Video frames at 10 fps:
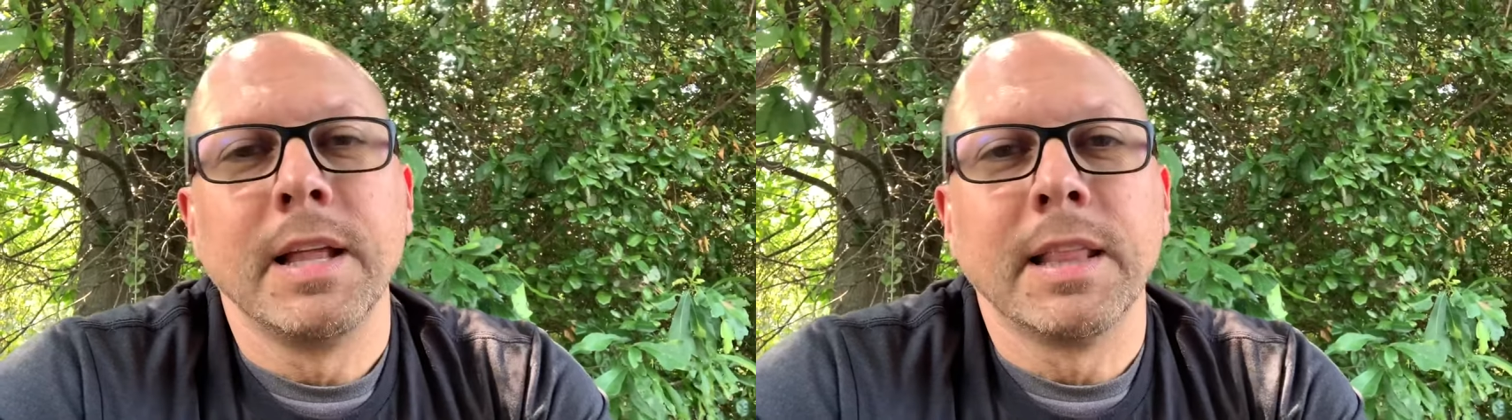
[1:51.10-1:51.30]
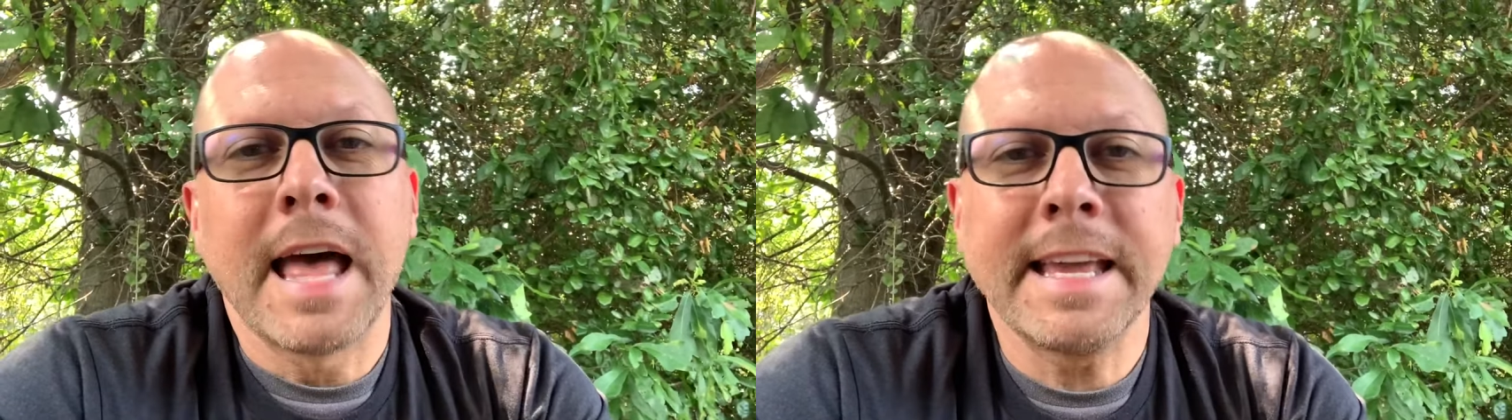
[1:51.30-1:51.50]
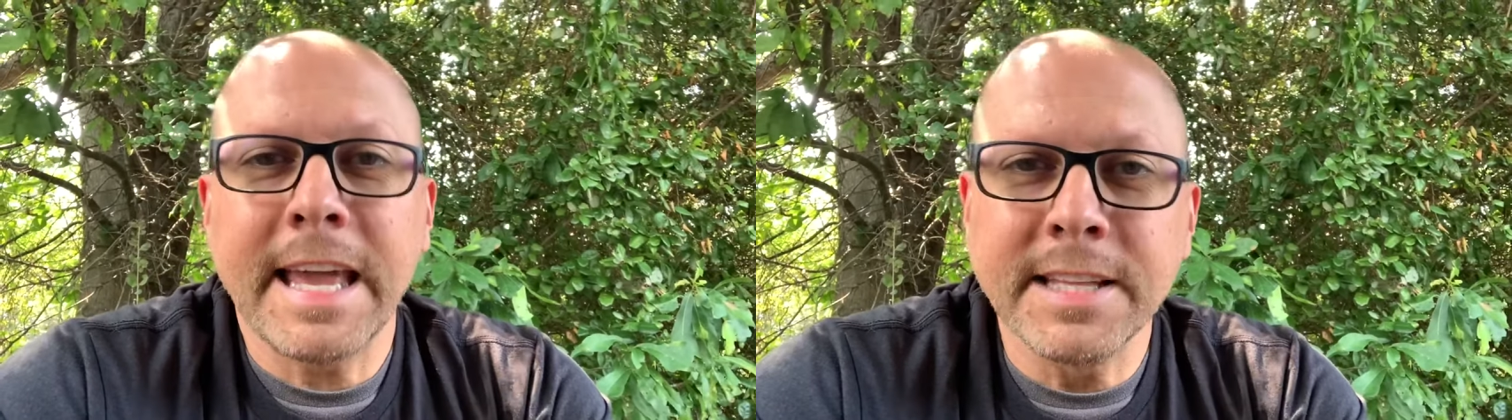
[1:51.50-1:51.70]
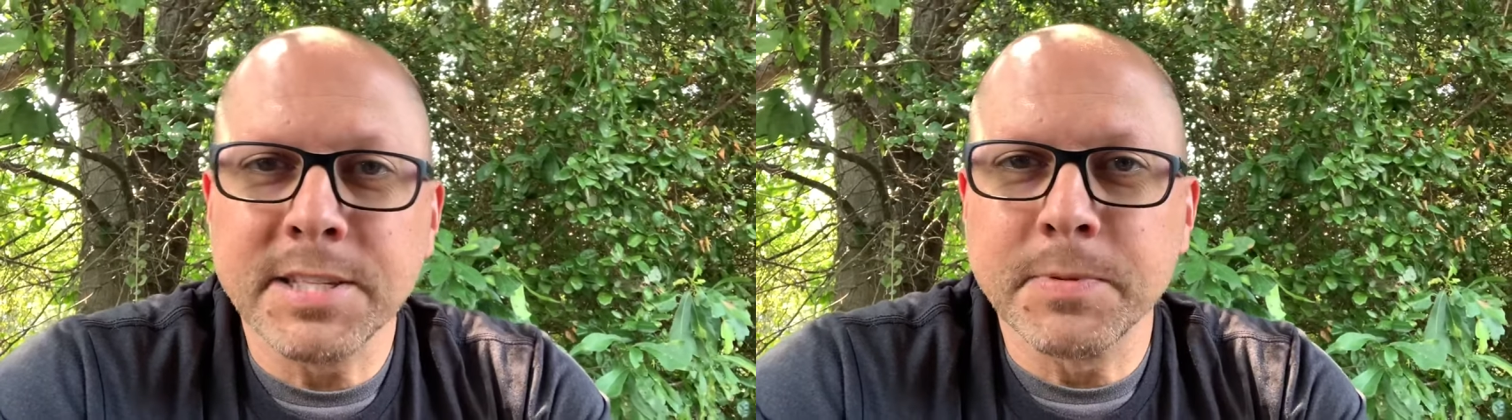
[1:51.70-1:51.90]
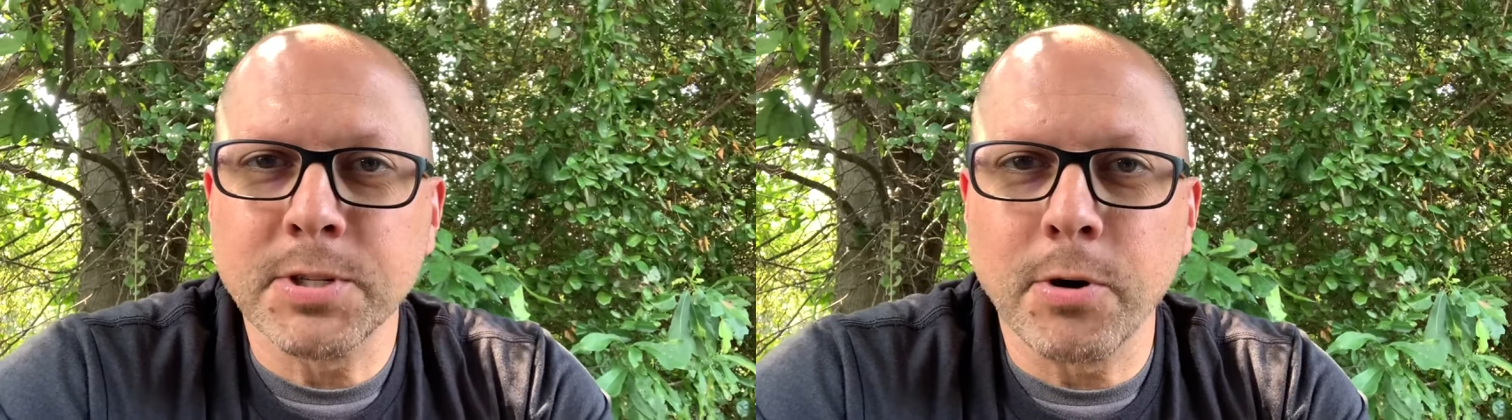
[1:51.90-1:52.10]
Like and
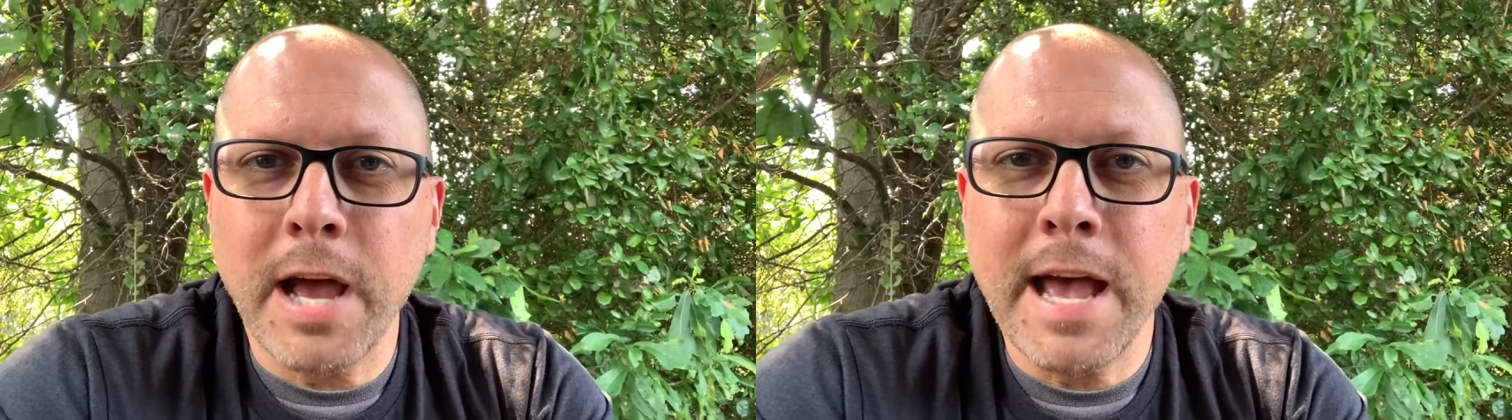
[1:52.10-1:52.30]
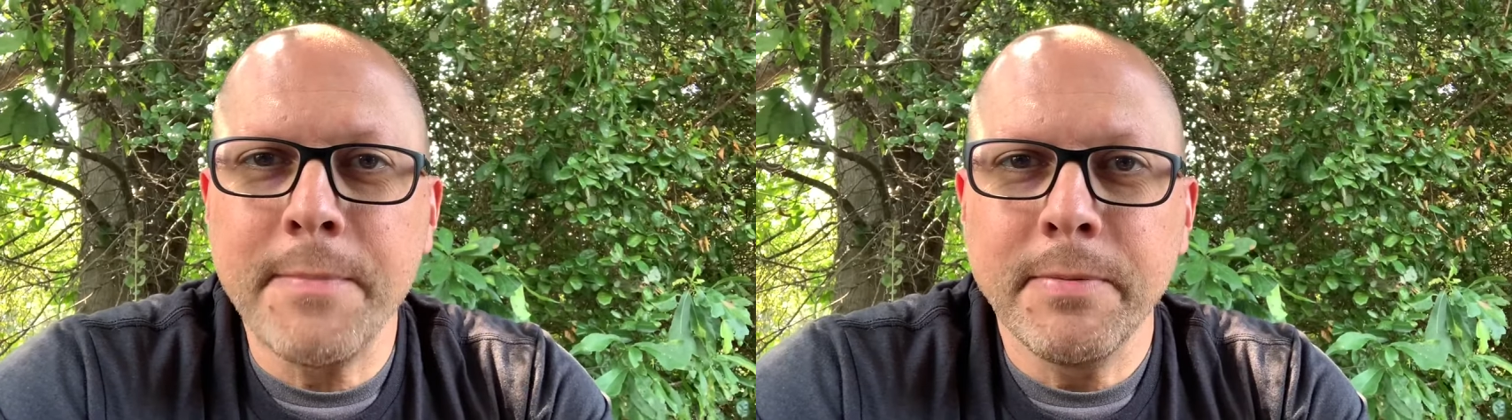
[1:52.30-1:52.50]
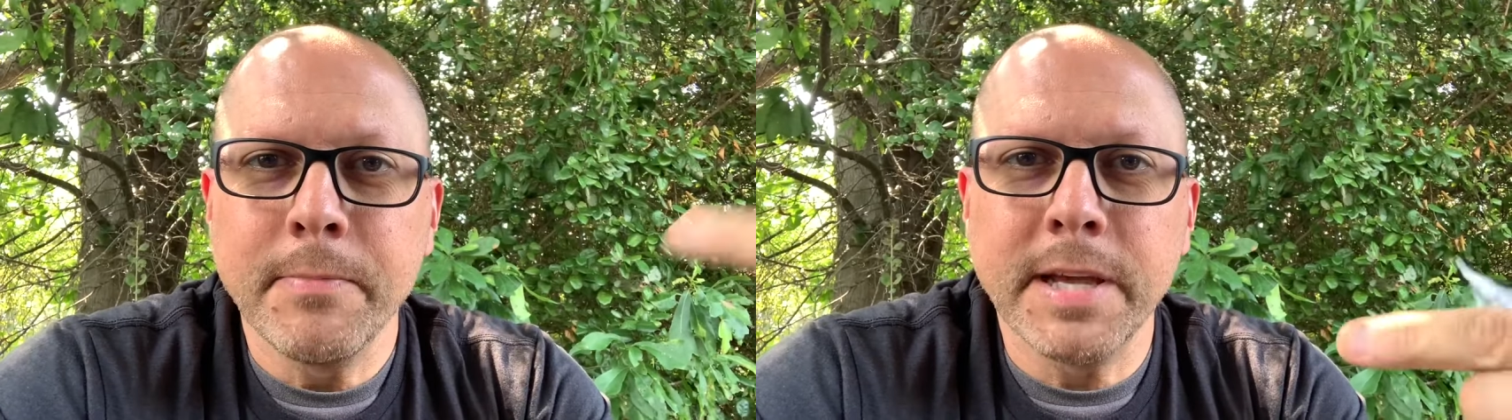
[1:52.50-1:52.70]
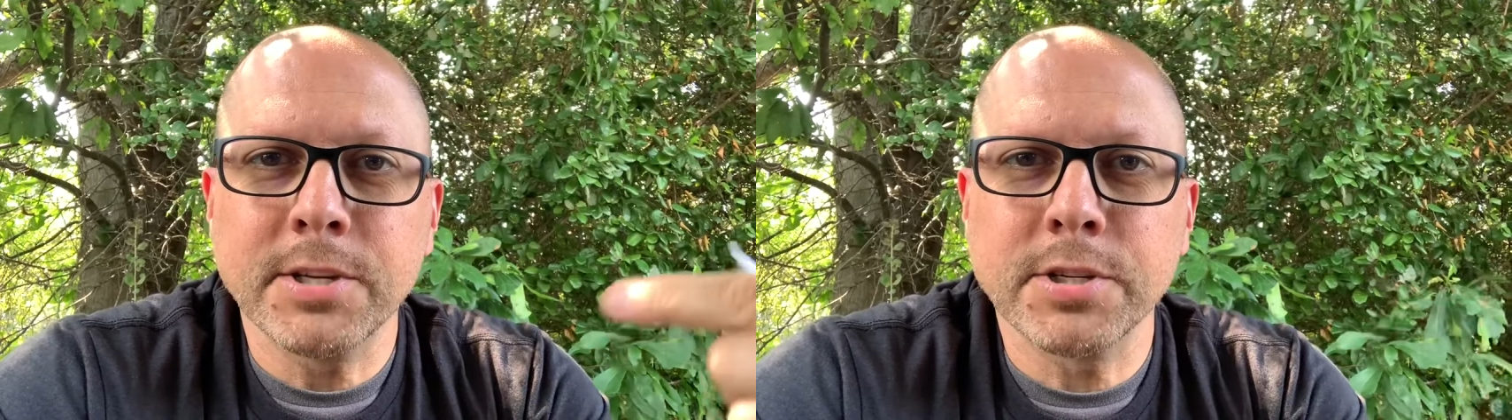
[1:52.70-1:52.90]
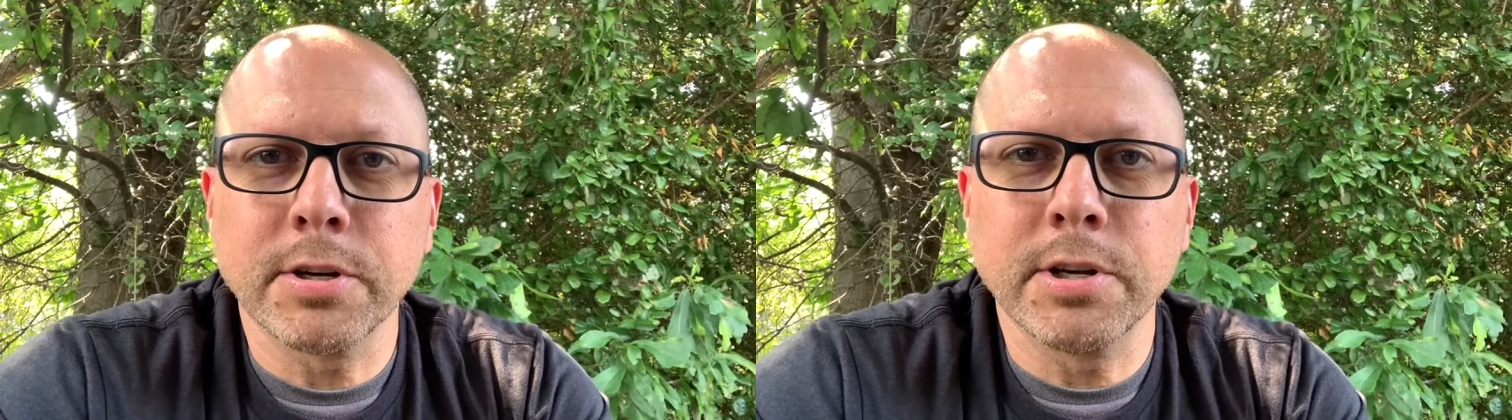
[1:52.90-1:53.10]
subscribe. Make
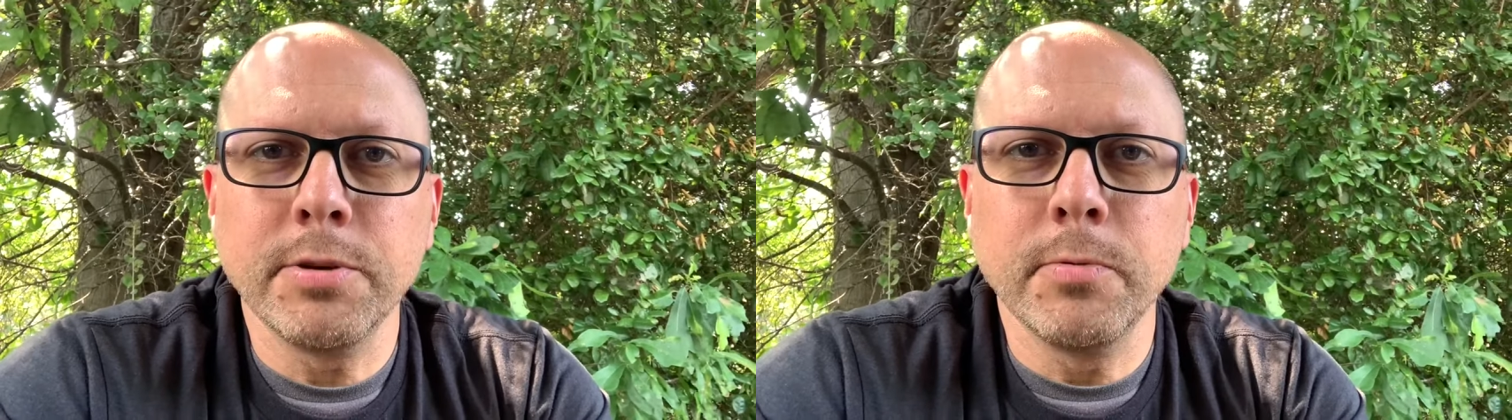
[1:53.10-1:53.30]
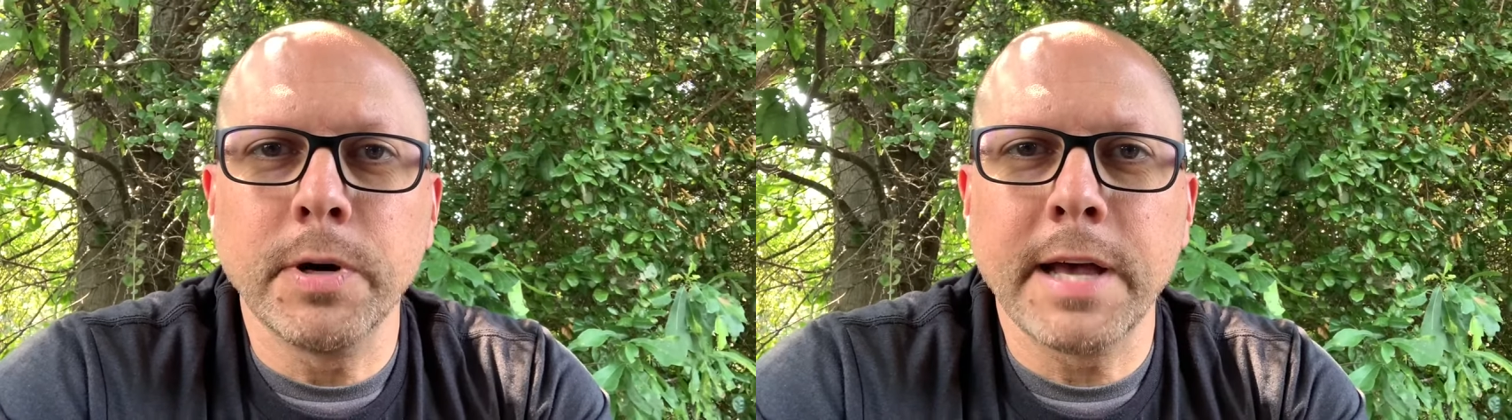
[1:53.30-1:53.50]
sure you